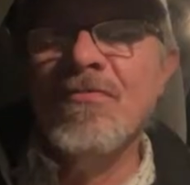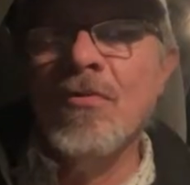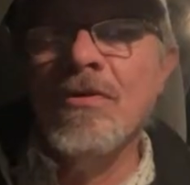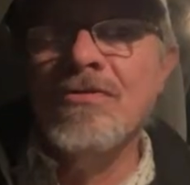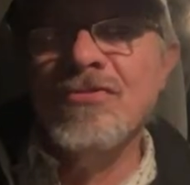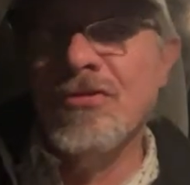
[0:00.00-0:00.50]

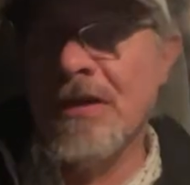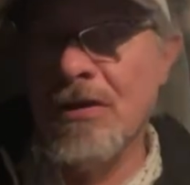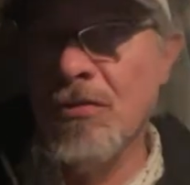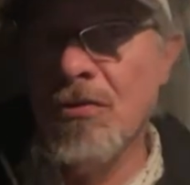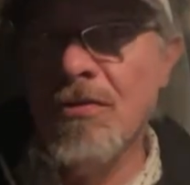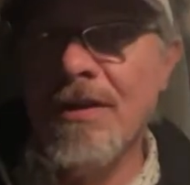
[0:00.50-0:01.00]
for it. So you can
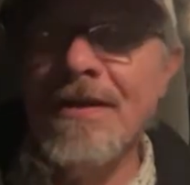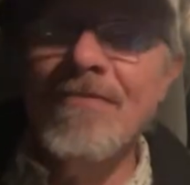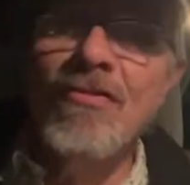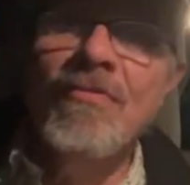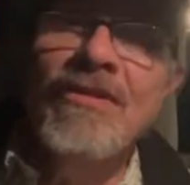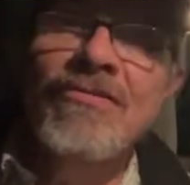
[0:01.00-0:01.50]
Google that
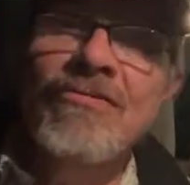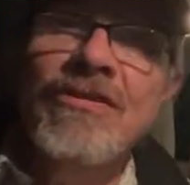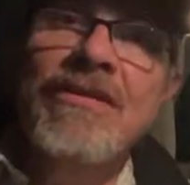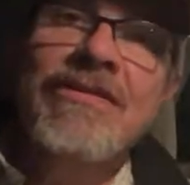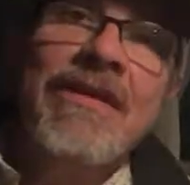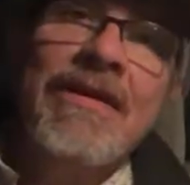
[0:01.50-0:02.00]
information.
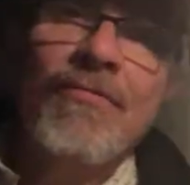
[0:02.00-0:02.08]
See, it's a